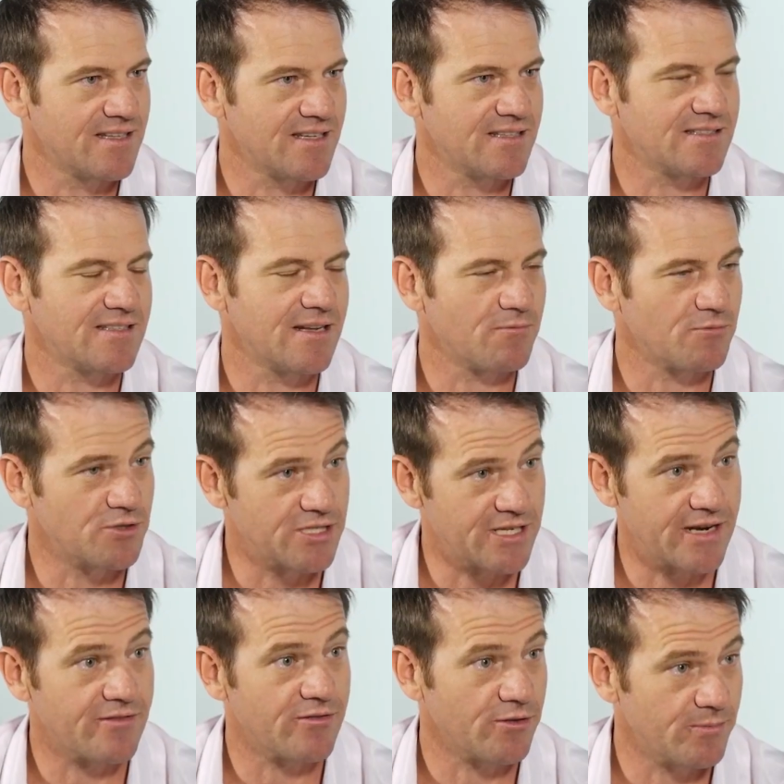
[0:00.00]
the internet will
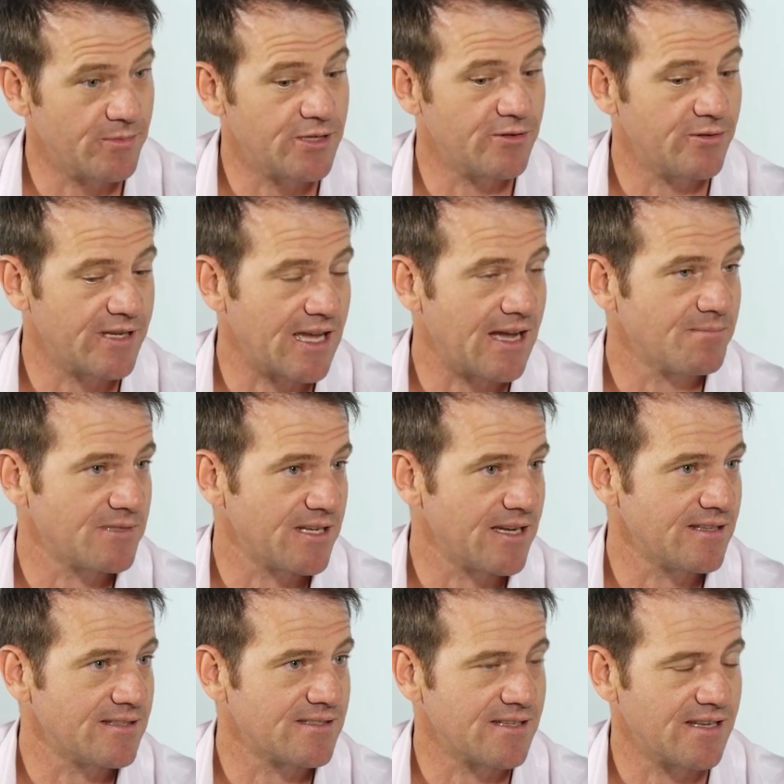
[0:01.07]
generally be doing
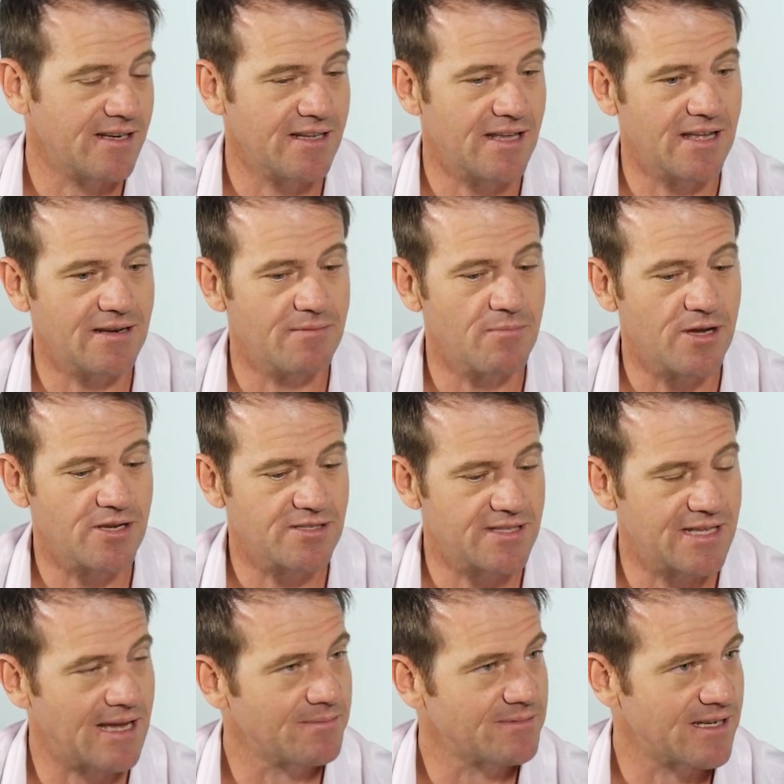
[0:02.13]
updates, and, and most of
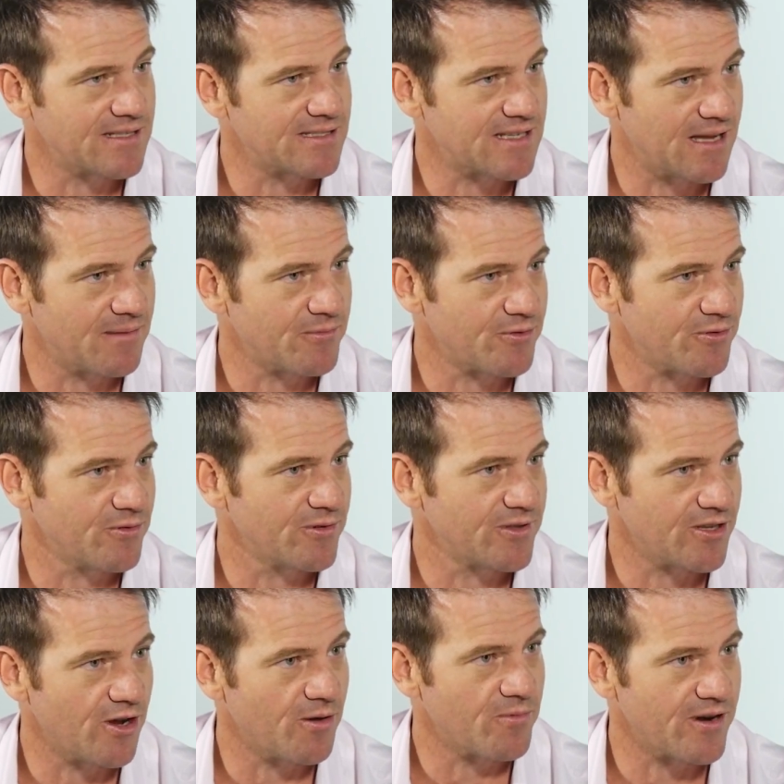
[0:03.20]
the updates come through at
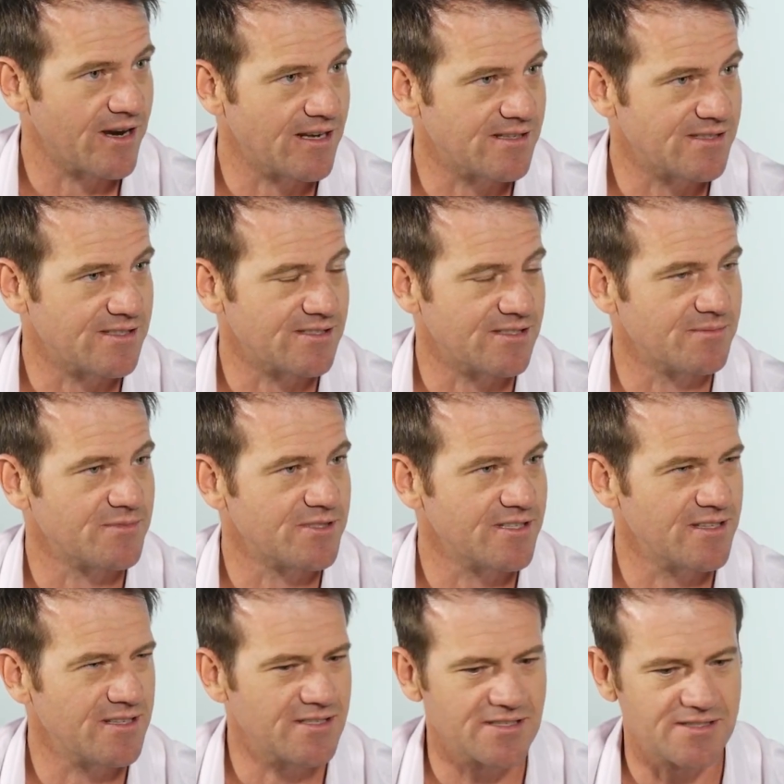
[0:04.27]
the operating system. So
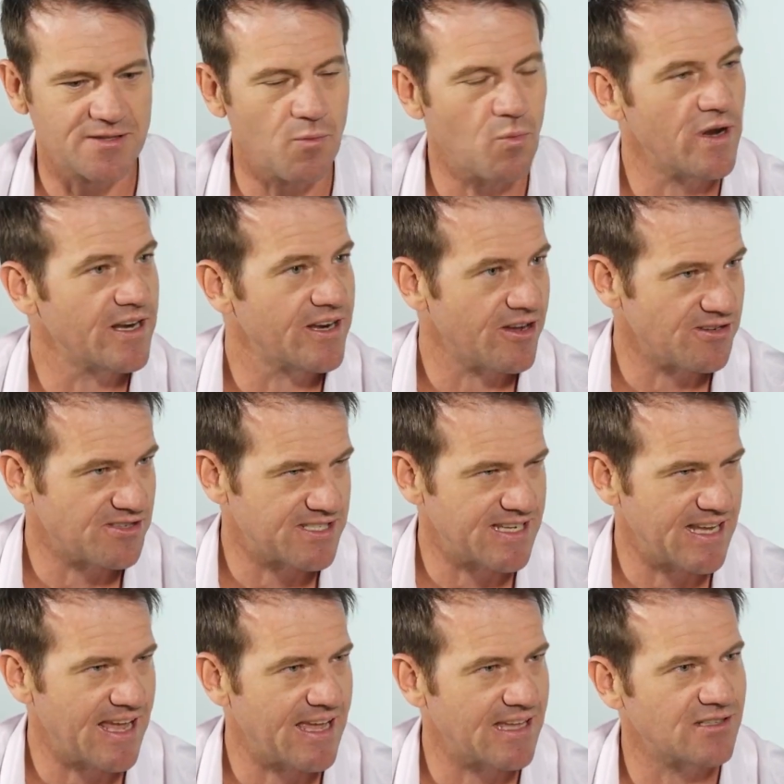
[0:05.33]
this is the Windows
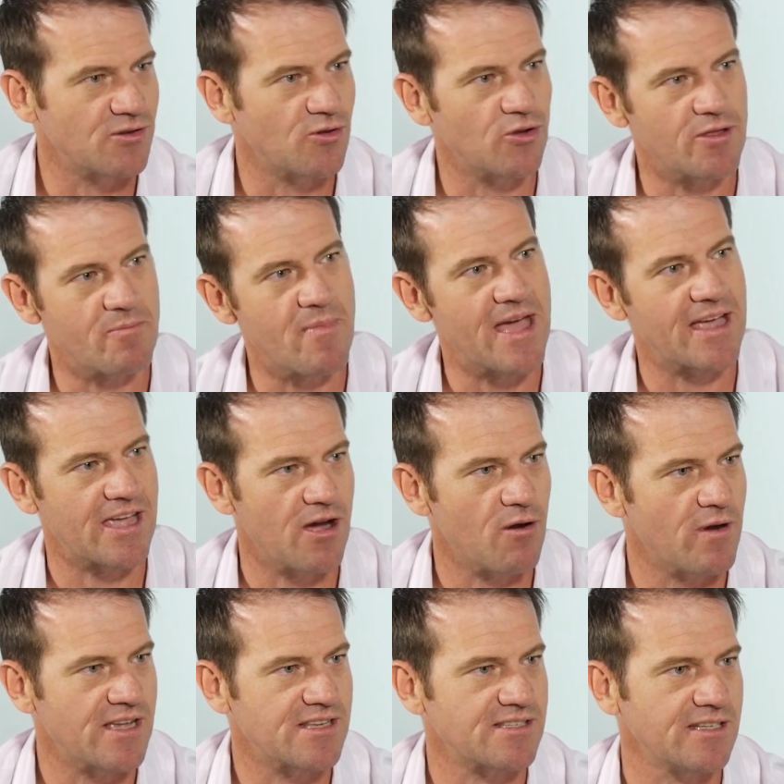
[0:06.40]
ten or the Mac O
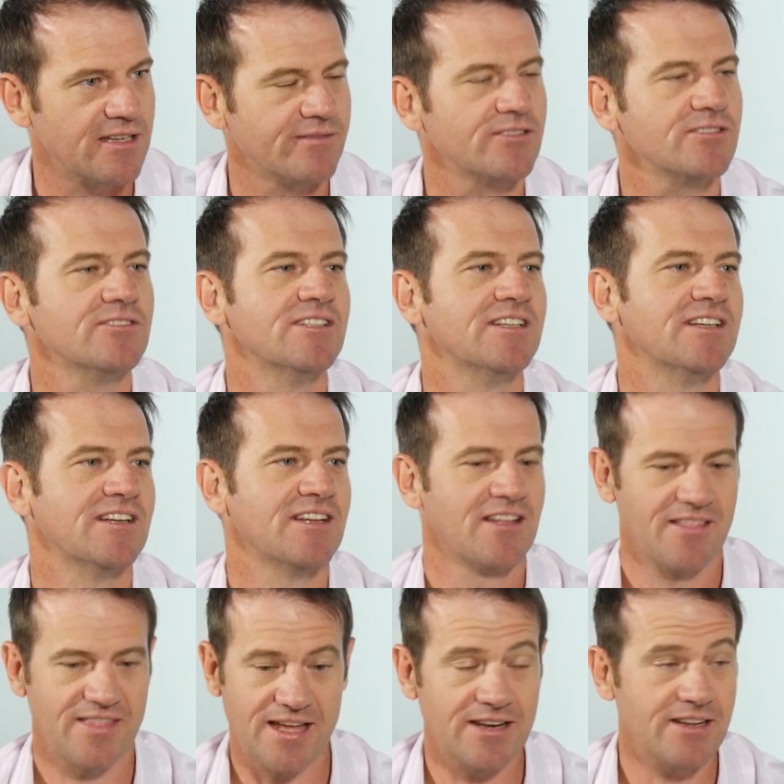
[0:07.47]
S level
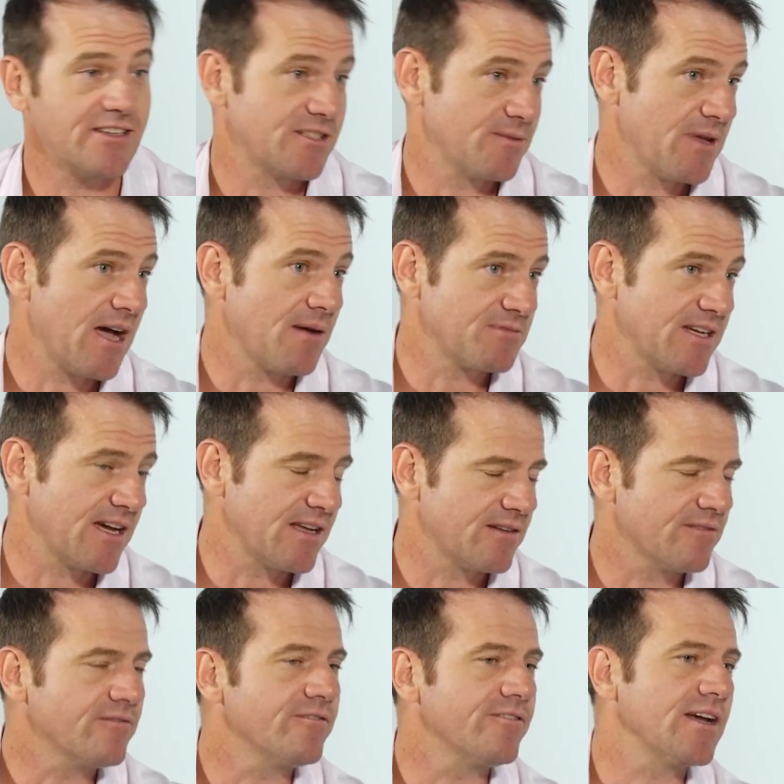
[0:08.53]
that needs to be updated,
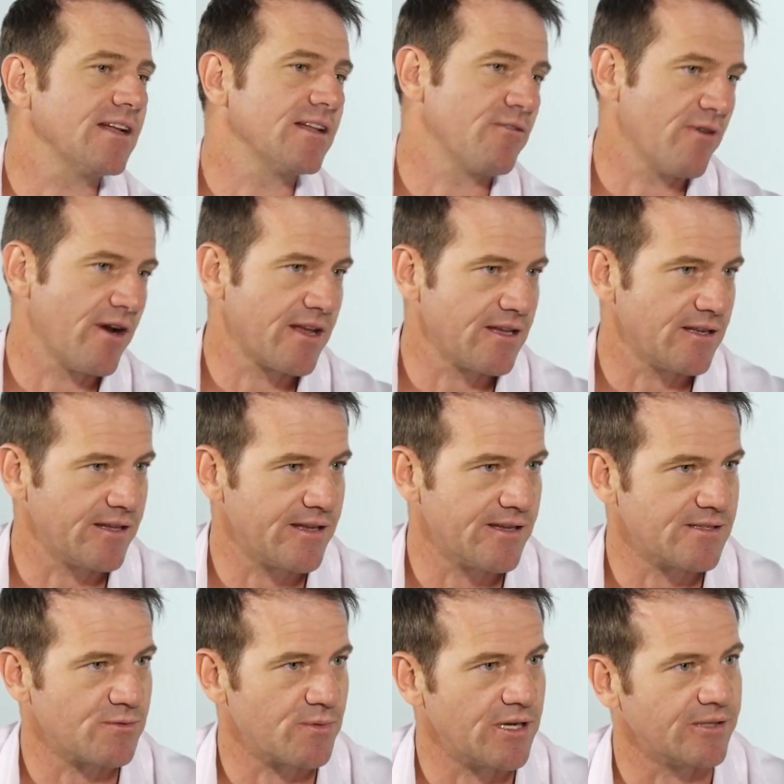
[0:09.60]
and fairly regularly
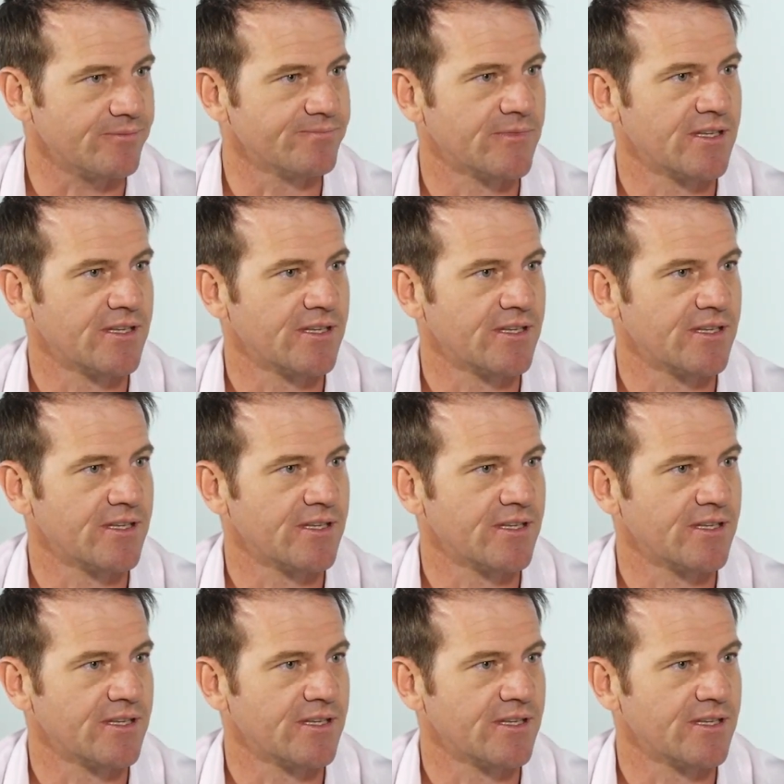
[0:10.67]
as well.